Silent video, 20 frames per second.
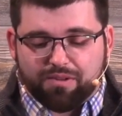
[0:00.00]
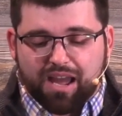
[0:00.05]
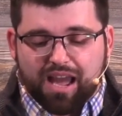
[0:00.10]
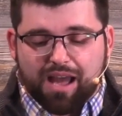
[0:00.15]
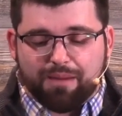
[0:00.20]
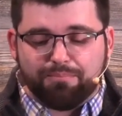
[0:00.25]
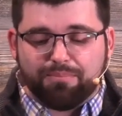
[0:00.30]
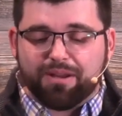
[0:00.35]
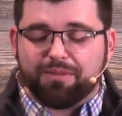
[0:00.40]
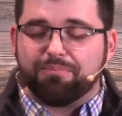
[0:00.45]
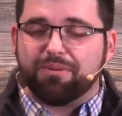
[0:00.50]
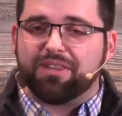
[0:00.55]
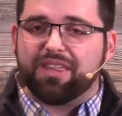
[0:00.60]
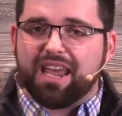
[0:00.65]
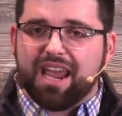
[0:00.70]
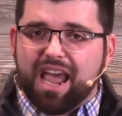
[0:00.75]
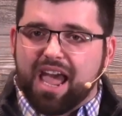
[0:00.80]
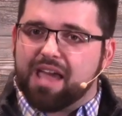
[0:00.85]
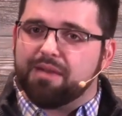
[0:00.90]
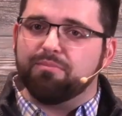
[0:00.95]
but
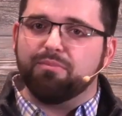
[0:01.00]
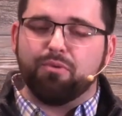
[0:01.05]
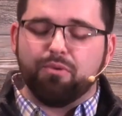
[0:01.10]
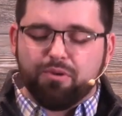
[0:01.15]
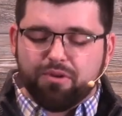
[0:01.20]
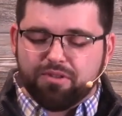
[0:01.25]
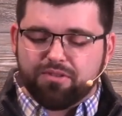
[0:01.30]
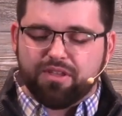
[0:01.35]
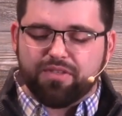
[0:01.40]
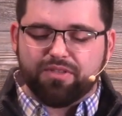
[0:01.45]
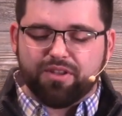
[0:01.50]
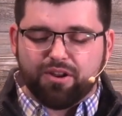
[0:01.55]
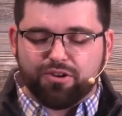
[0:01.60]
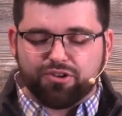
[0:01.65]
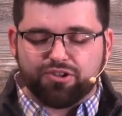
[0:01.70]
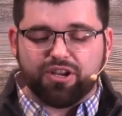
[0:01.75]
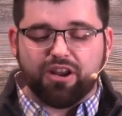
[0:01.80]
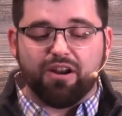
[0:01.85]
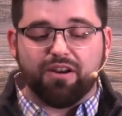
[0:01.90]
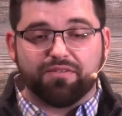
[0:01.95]
they had more than their
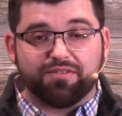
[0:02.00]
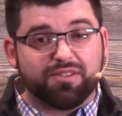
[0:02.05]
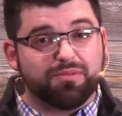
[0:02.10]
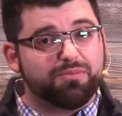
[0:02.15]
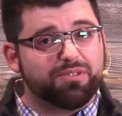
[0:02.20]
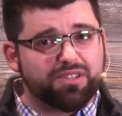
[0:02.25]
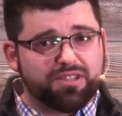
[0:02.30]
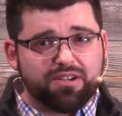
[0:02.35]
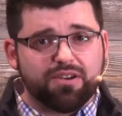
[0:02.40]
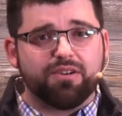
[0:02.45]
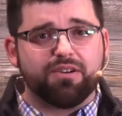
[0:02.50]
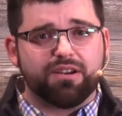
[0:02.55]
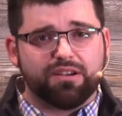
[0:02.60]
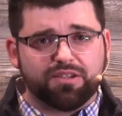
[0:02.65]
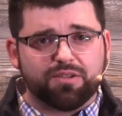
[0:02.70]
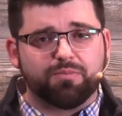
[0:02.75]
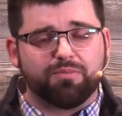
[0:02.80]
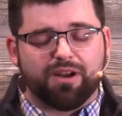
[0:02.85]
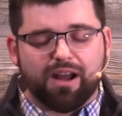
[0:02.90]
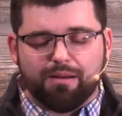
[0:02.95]
share of some
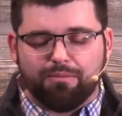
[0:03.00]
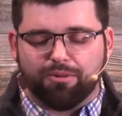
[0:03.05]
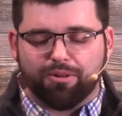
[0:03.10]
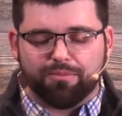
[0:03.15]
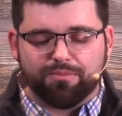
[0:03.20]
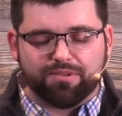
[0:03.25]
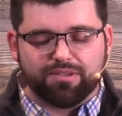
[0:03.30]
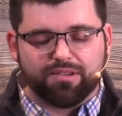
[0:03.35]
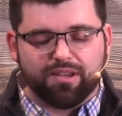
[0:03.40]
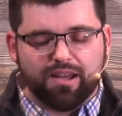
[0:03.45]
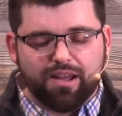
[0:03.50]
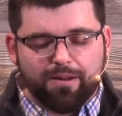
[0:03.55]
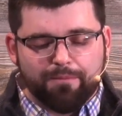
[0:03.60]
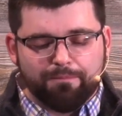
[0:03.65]
serious problems.